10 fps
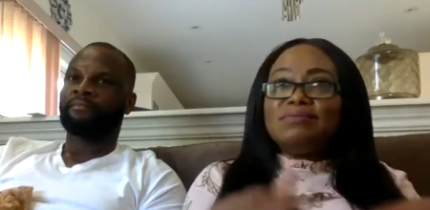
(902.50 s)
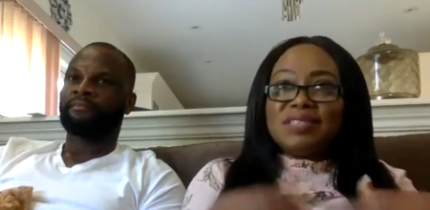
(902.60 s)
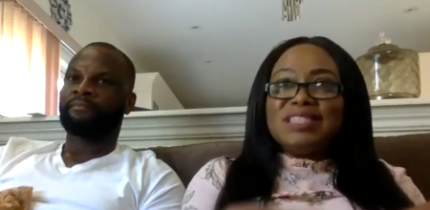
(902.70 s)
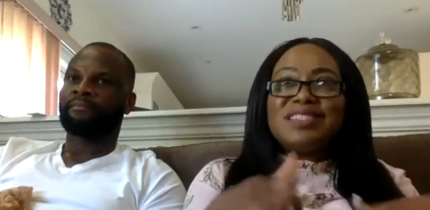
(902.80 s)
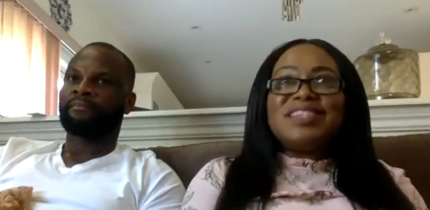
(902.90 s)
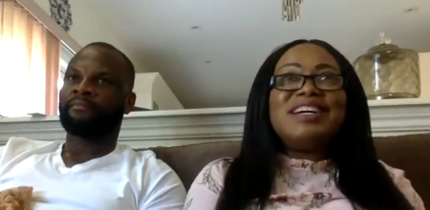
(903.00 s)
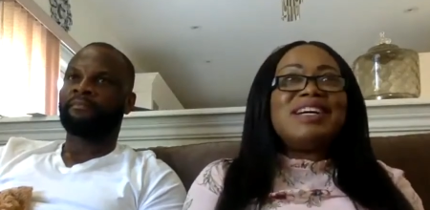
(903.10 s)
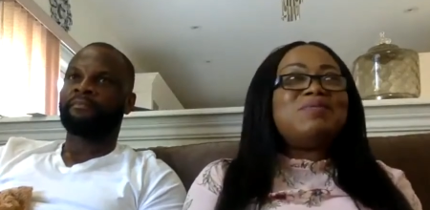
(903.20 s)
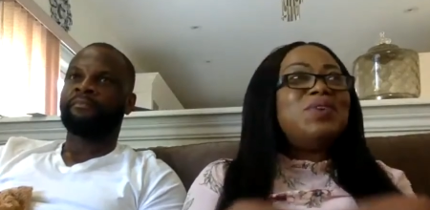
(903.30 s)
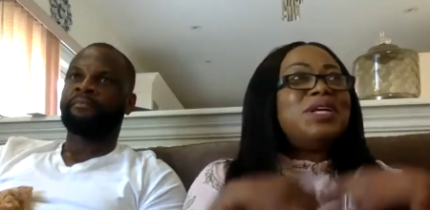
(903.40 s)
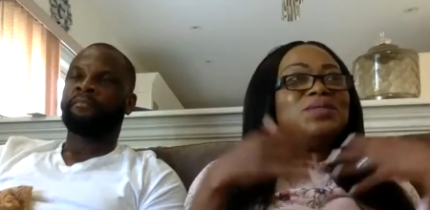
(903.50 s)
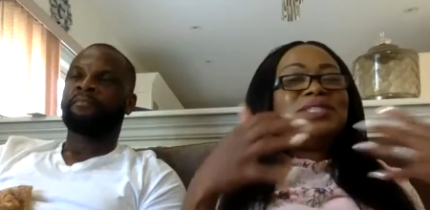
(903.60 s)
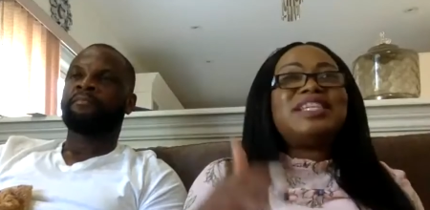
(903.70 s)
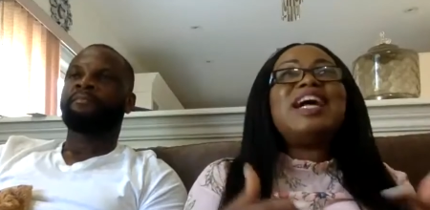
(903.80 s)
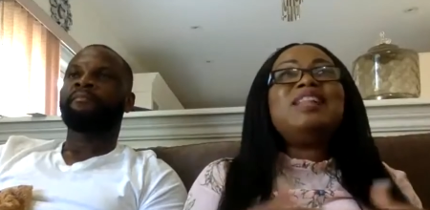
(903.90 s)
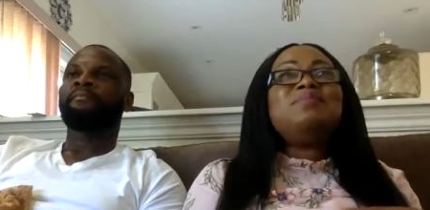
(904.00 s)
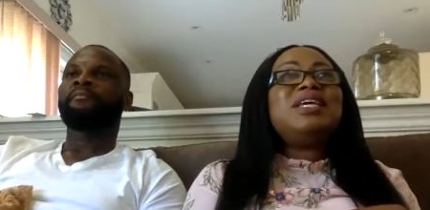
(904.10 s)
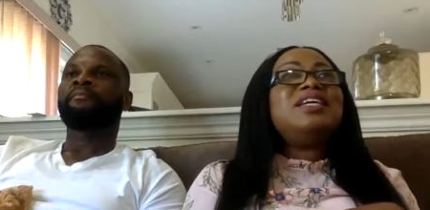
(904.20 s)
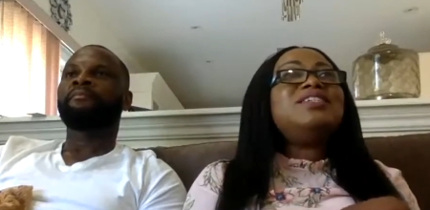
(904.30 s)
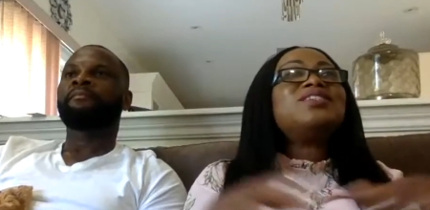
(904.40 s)
Speaker 1: this time, when you tell
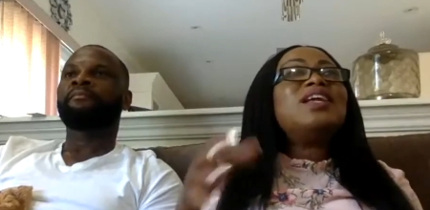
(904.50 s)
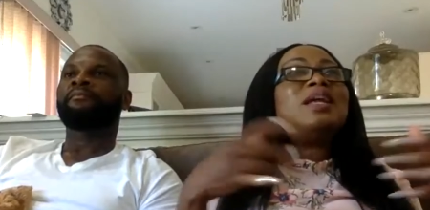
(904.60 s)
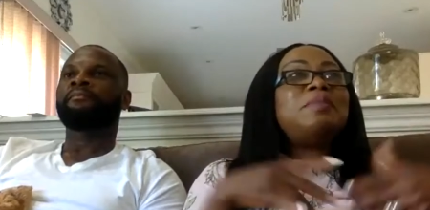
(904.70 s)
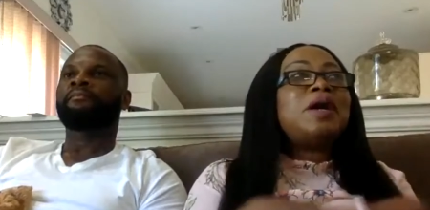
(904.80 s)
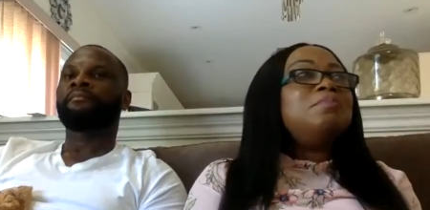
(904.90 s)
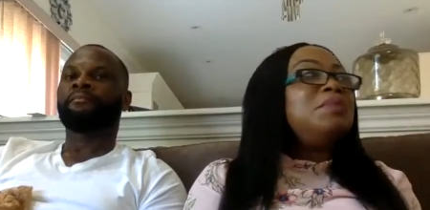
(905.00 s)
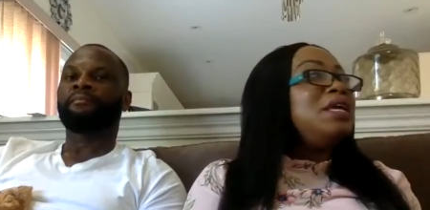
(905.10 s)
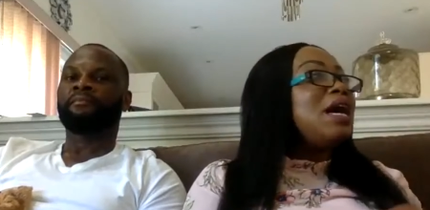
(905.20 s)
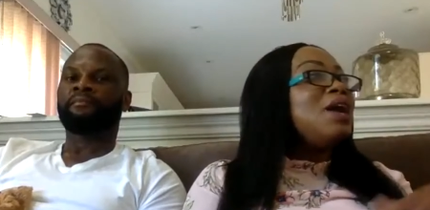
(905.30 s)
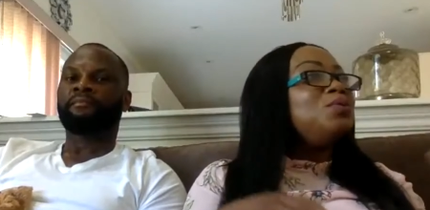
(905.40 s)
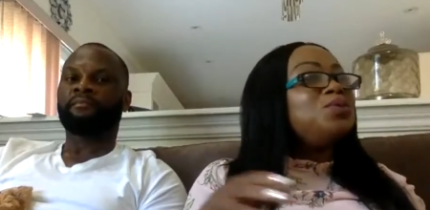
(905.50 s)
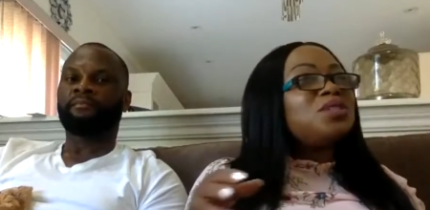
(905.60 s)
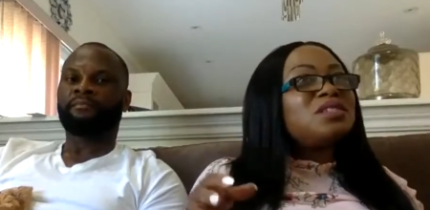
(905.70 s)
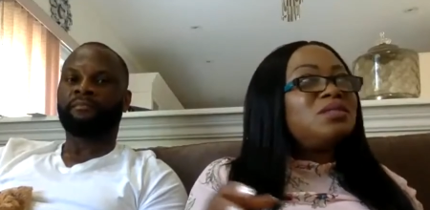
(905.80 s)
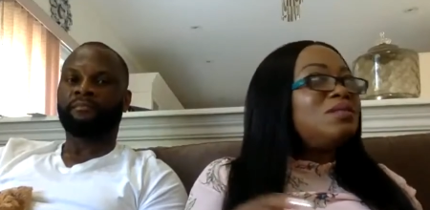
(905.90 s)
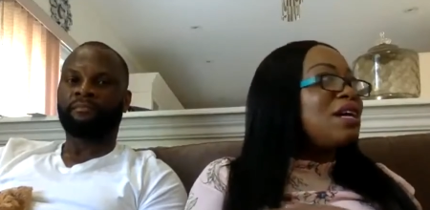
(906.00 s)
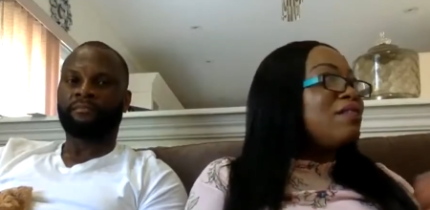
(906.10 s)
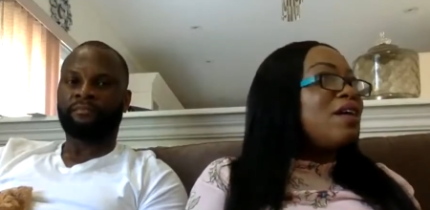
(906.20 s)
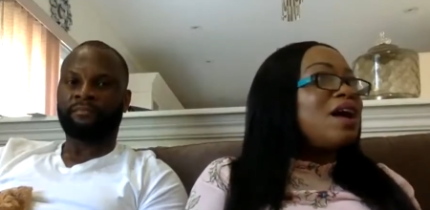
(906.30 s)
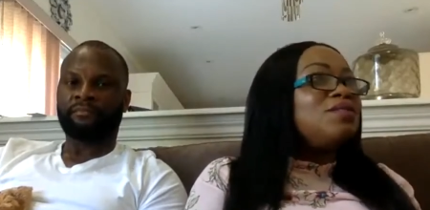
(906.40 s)
me it's all about me, I will just look
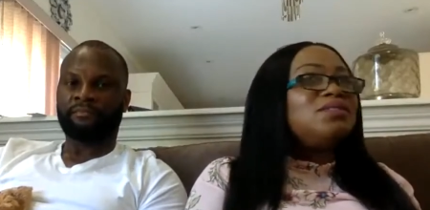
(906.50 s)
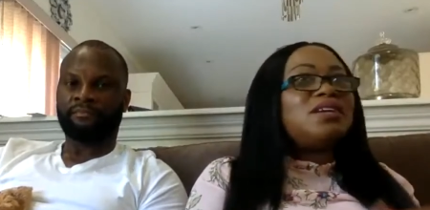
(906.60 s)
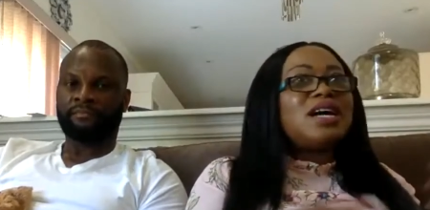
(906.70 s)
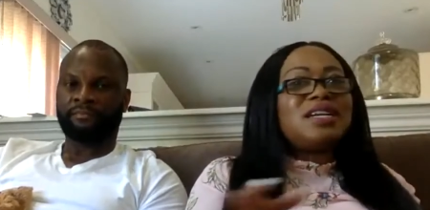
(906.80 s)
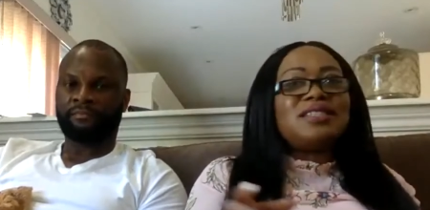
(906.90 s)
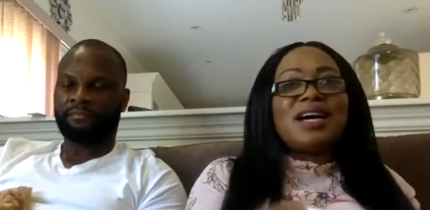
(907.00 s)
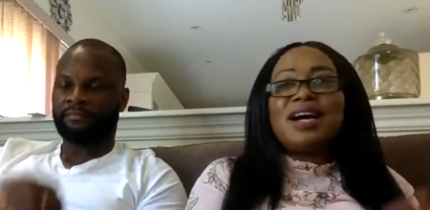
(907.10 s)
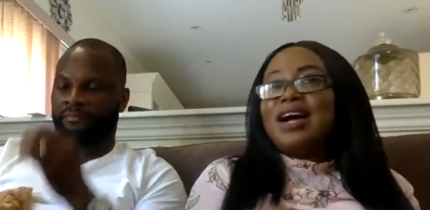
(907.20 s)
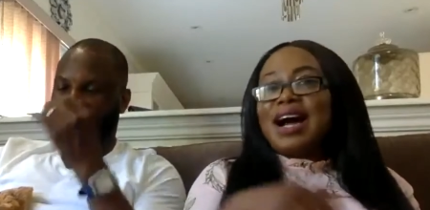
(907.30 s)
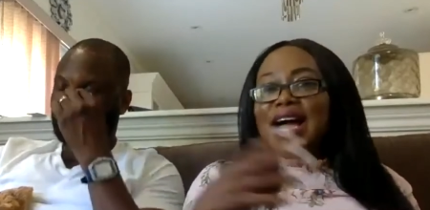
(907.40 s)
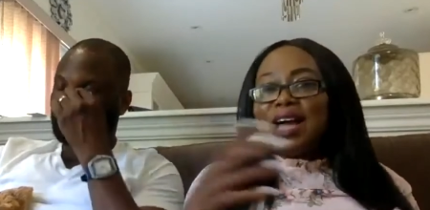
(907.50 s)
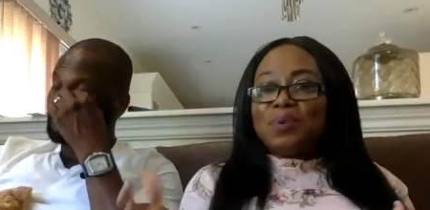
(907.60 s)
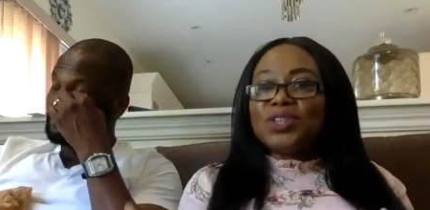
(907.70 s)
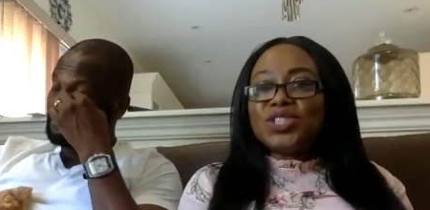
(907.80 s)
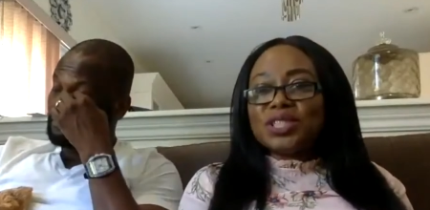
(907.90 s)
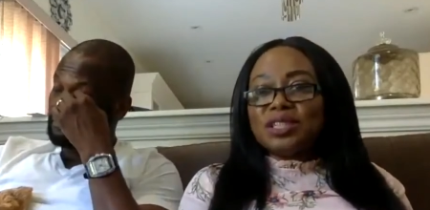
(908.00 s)
around and uh, I brush it